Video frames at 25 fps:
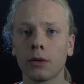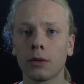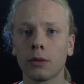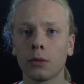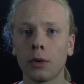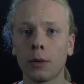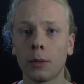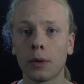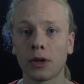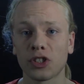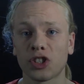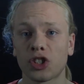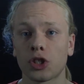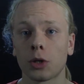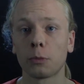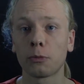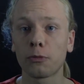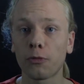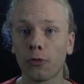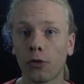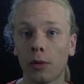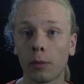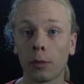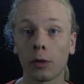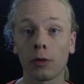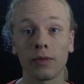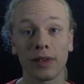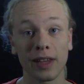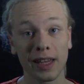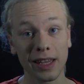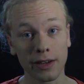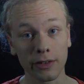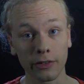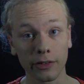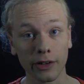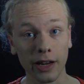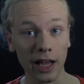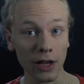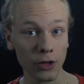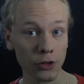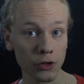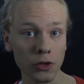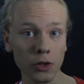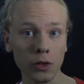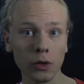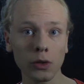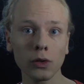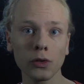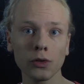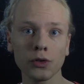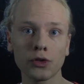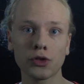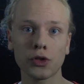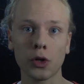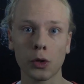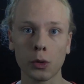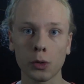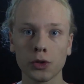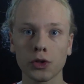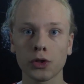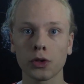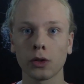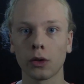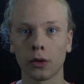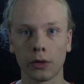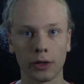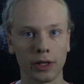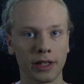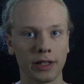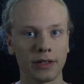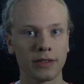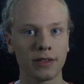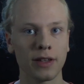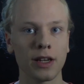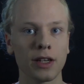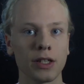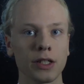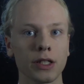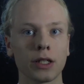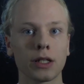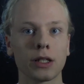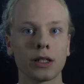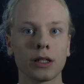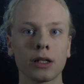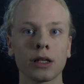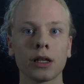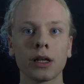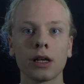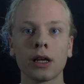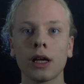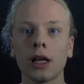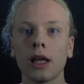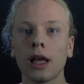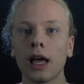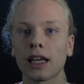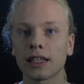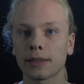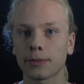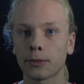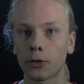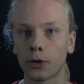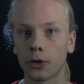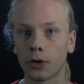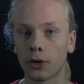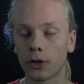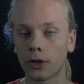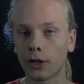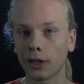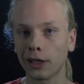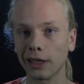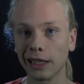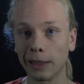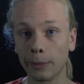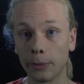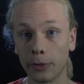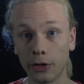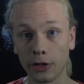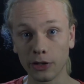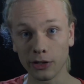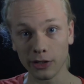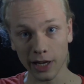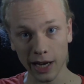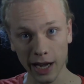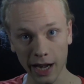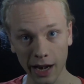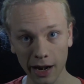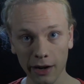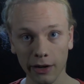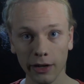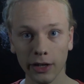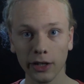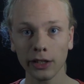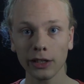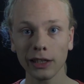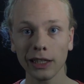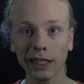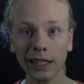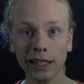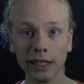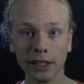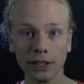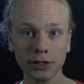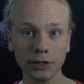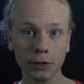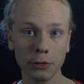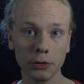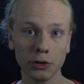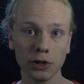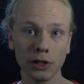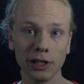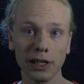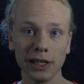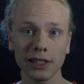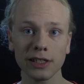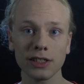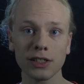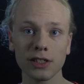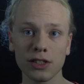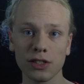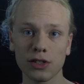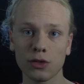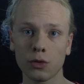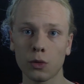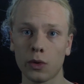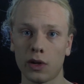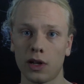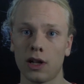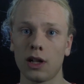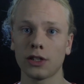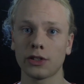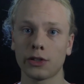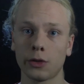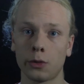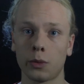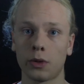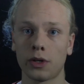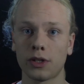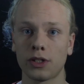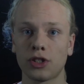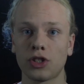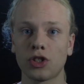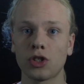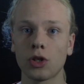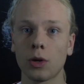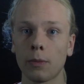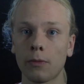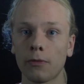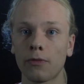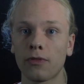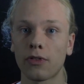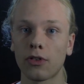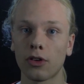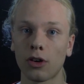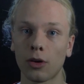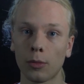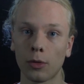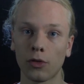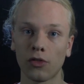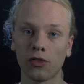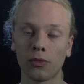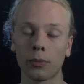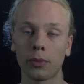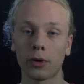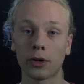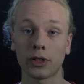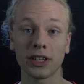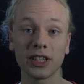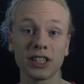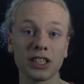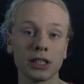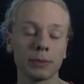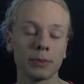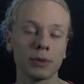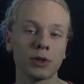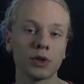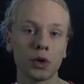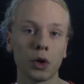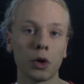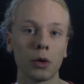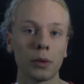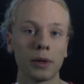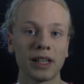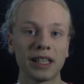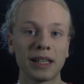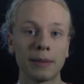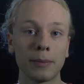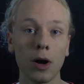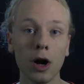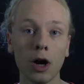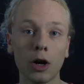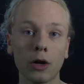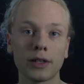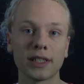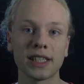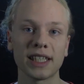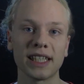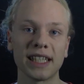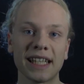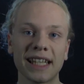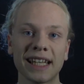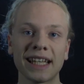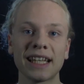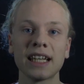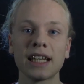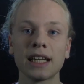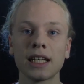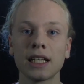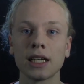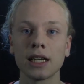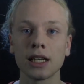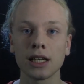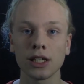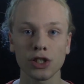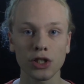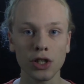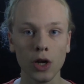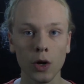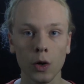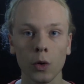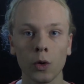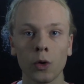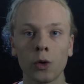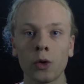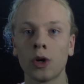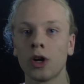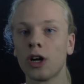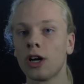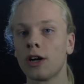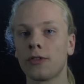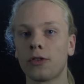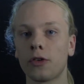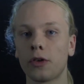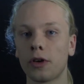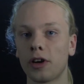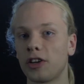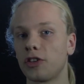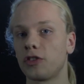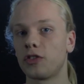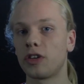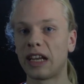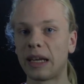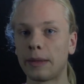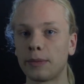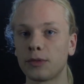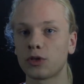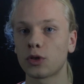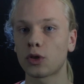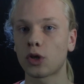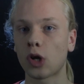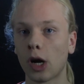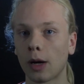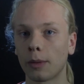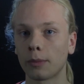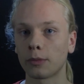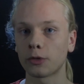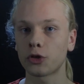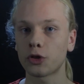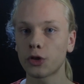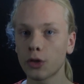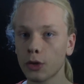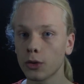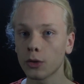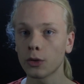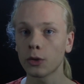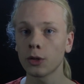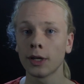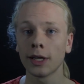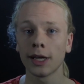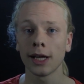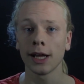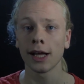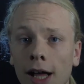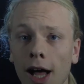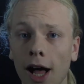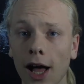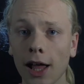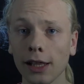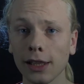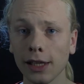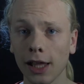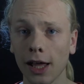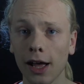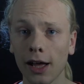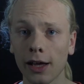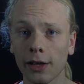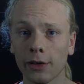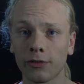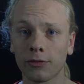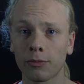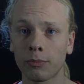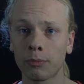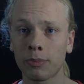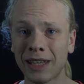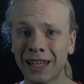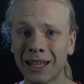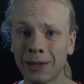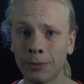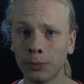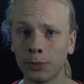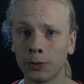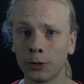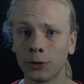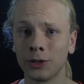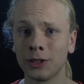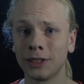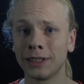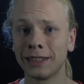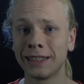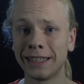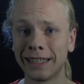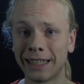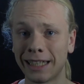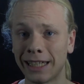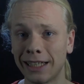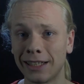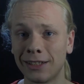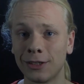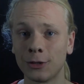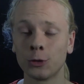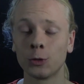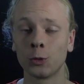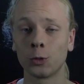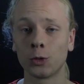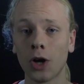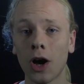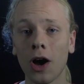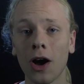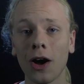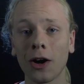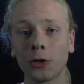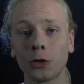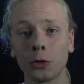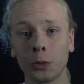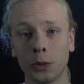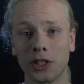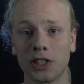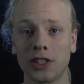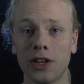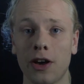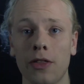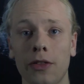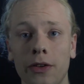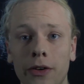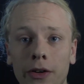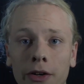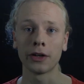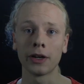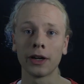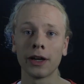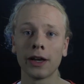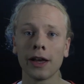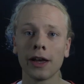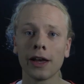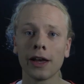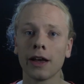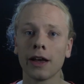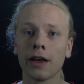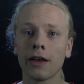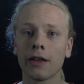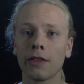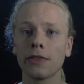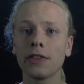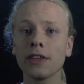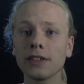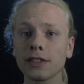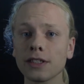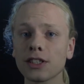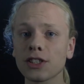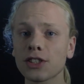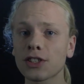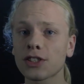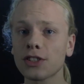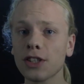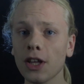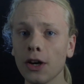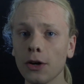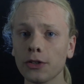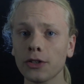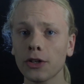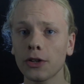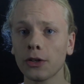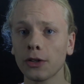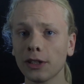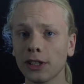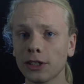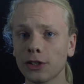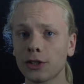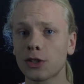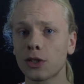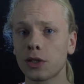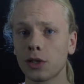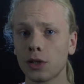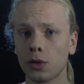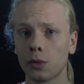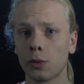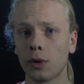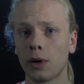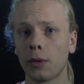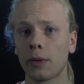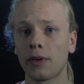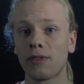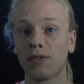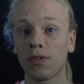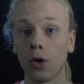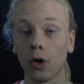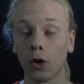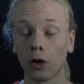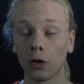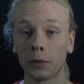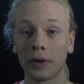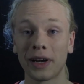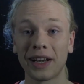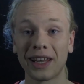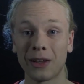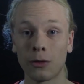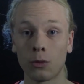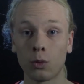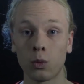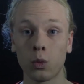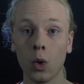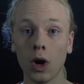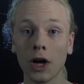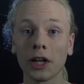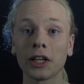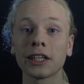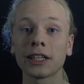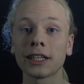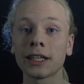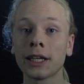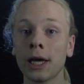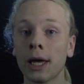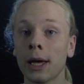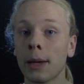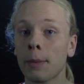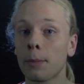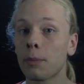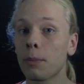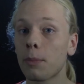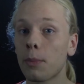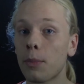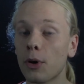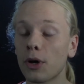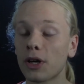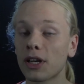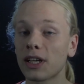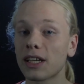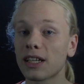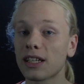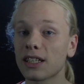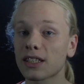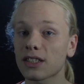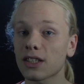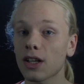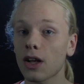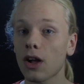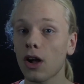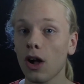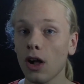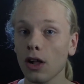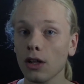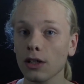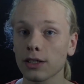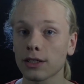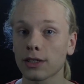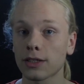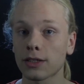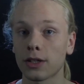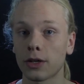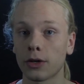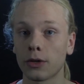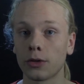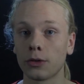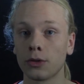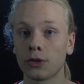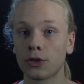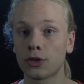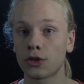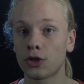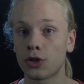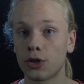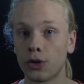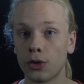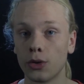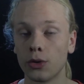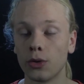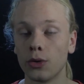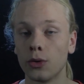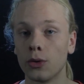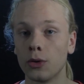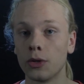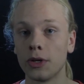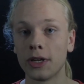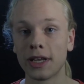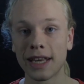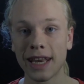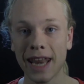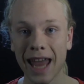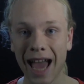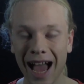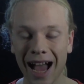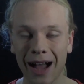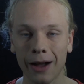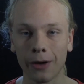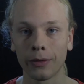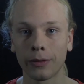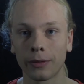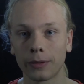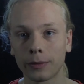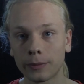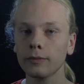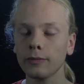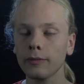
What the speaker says: we want some form of international social organization. As more libertarian-leaning socialists, we also want some form of participatory democracy. So, for our dreams to come true, a lot of people need to talk to each other. This is not only true when we've already won, but it is also true now.